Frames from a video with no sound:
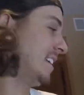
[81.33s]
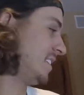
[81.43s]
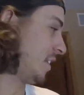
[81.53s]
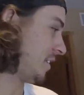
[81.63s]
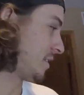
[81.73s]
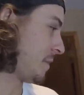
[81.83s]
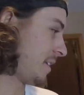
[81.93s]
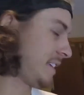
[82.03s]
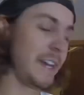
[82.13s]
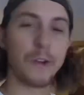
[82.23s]
So it's
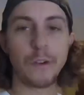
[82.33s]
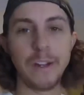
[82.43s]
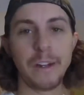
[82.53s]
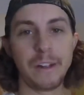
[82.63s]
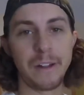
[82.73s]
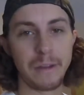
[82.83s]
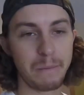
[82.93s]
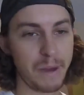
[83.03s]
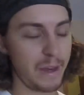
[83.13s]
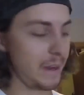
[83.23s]
about to get real,
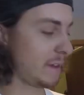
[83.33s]
but